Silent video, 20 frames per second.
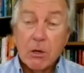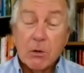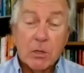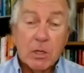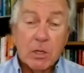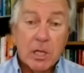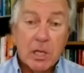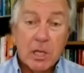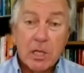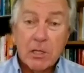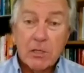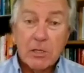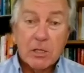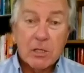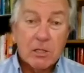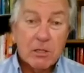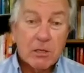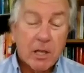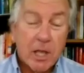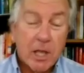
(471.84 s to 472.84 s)

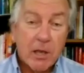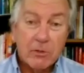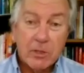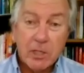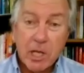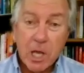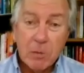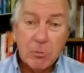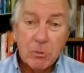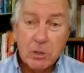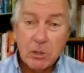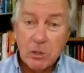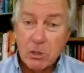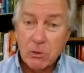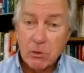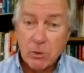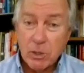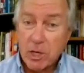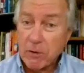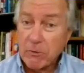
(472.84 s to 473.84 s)
kids have time to
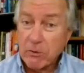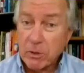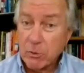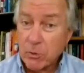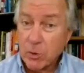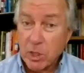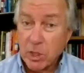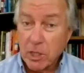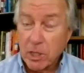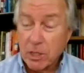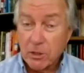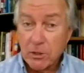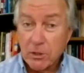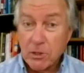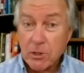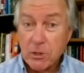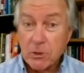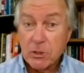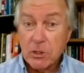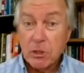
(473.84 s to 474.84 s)
do whatever we're going to
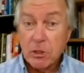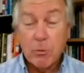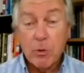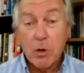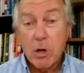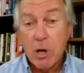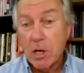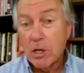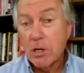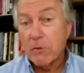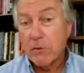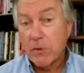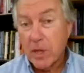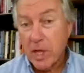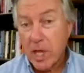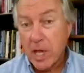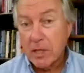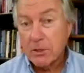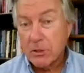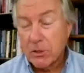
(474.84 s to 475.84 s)
do. So part of
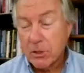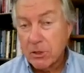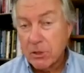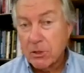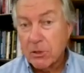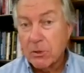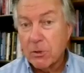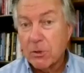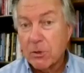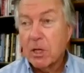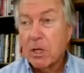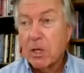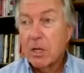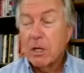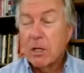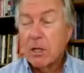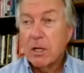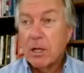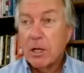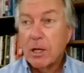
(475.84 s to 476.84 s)
that too,
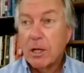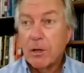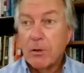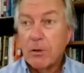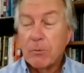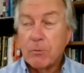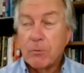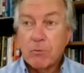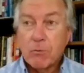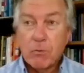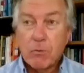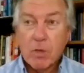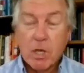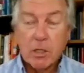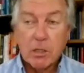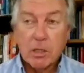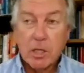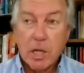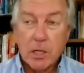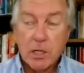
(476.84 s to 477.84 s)

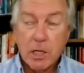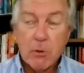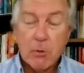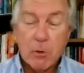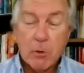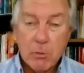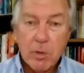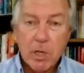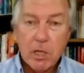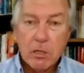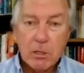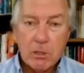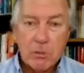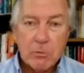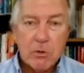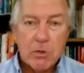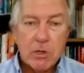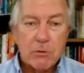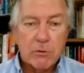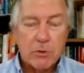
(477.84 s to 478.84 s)
and I want to make this
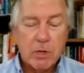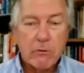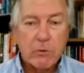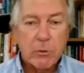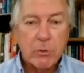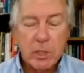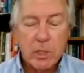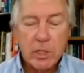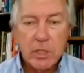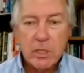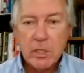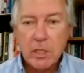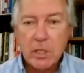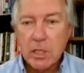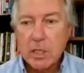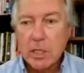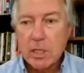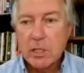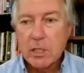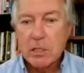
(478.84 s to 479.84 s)
point for everyone
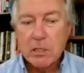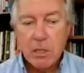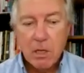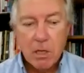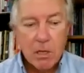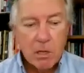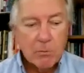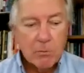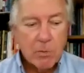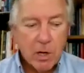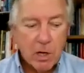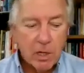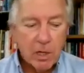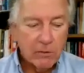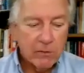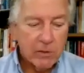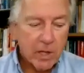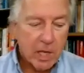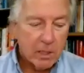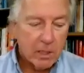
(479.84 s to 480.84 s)
listening, is part
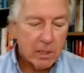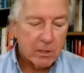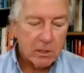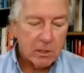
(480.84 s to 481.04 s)
of that is